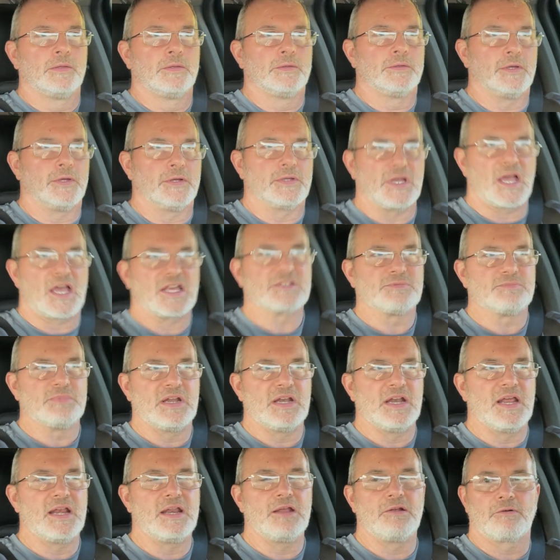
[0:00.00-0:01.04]
there hasn't
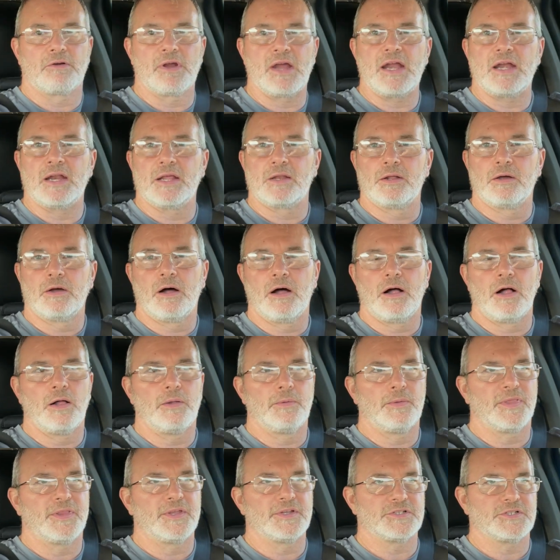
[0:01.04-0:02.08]
been any rain at all,
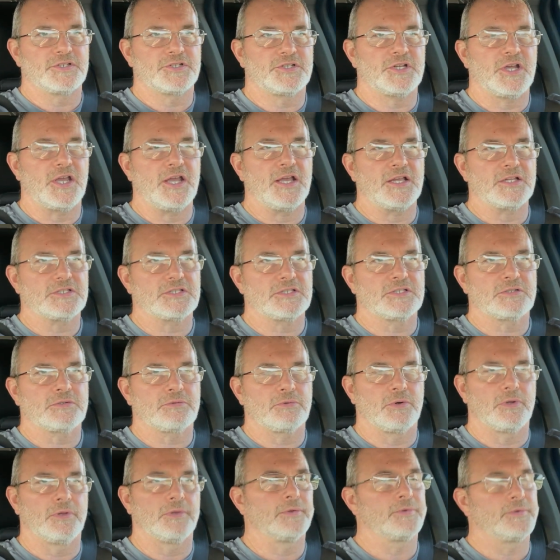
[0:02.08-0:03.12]
but there's a chance.
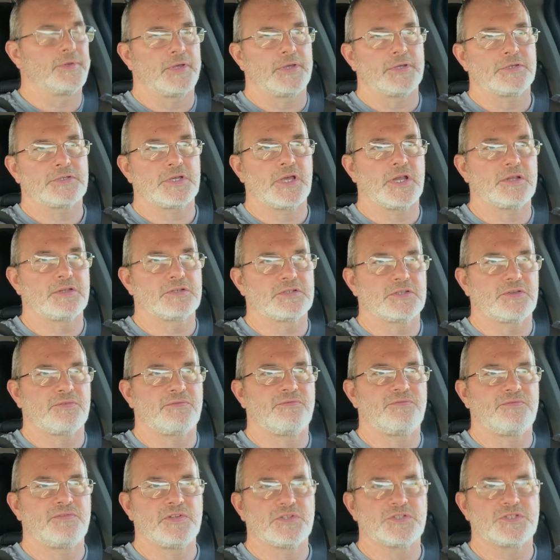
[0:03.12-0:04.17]
Well, they said it's
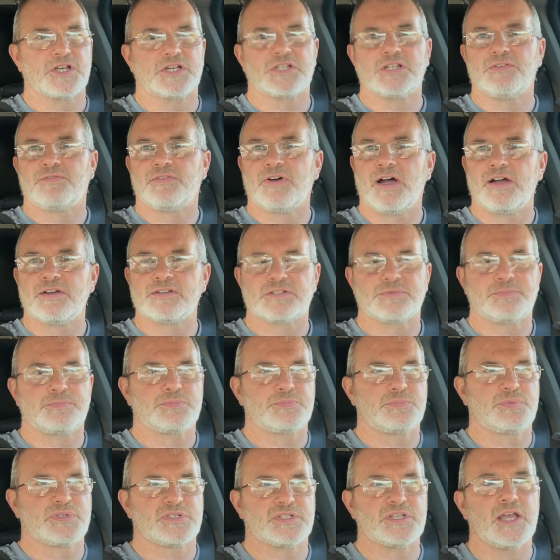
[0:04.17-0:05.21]

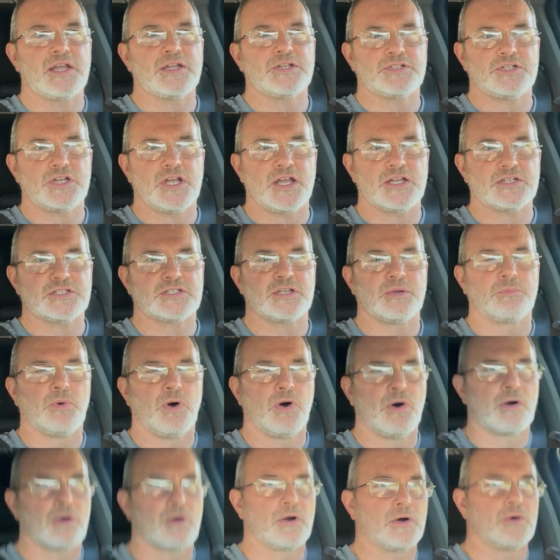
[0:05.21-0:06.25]
65% chance
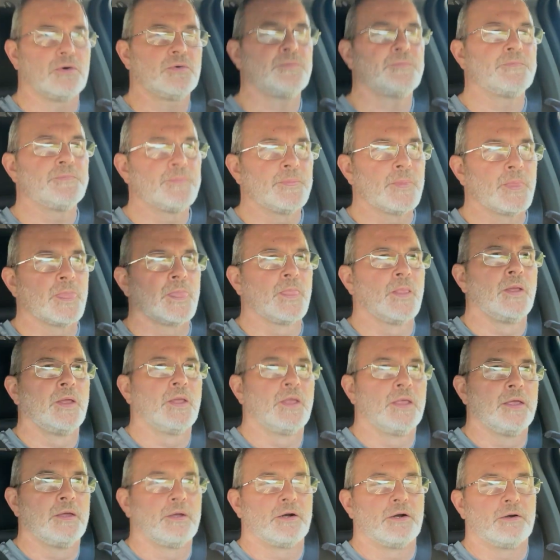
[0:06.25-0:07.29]
tomorrow
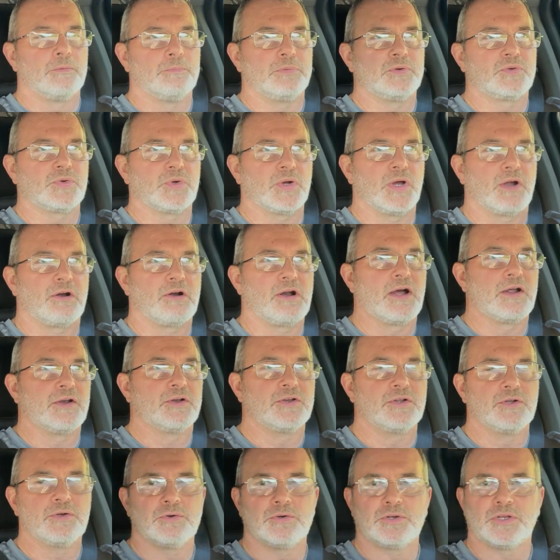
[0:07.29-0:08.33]
around
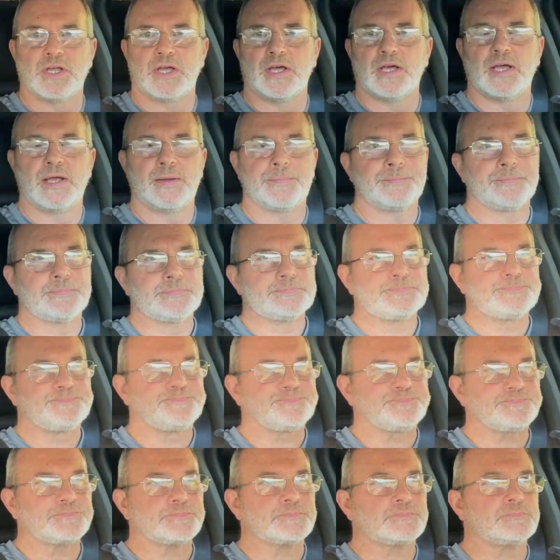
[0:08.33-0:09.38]
noontime,
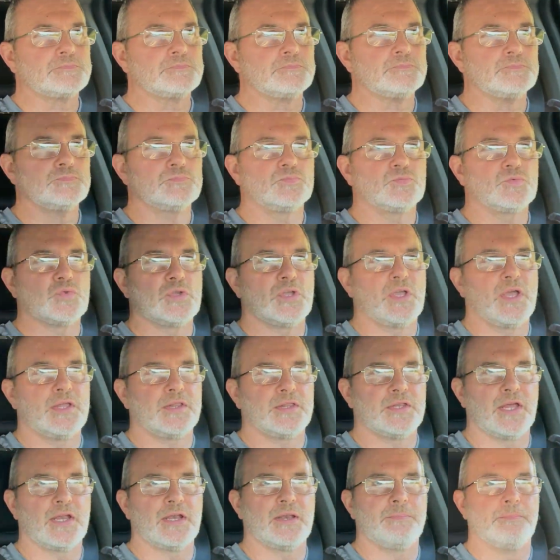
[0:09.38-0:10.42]

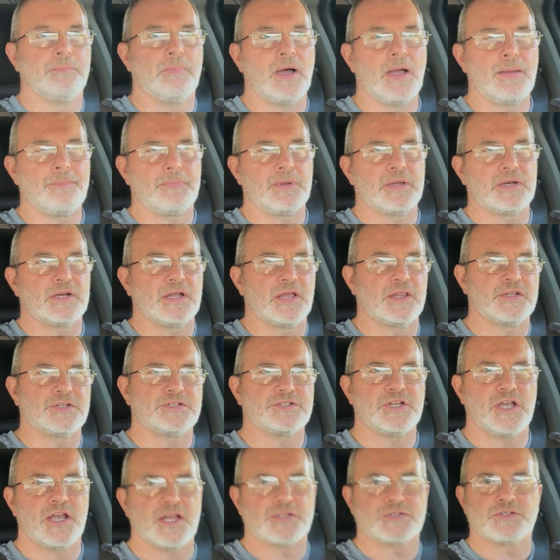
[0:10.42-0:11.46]
and then there might be another
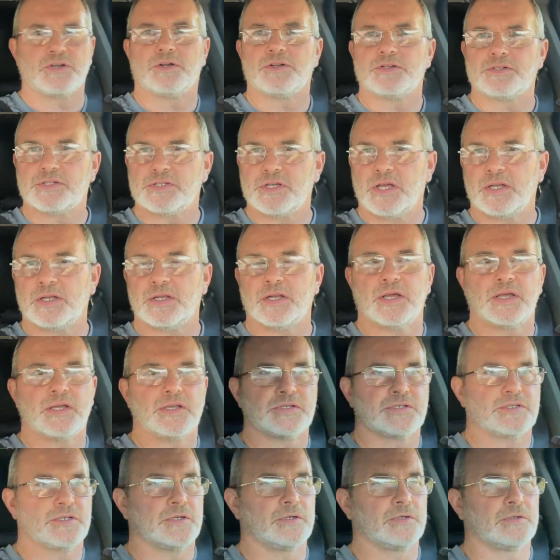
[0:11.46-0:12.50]
chance on Sunday.
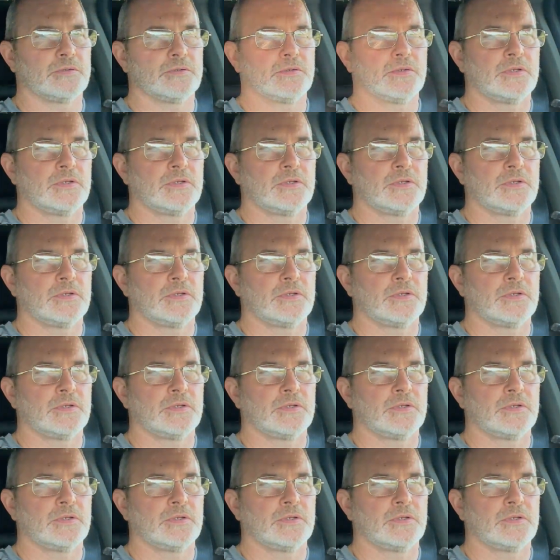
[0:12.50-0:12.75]
So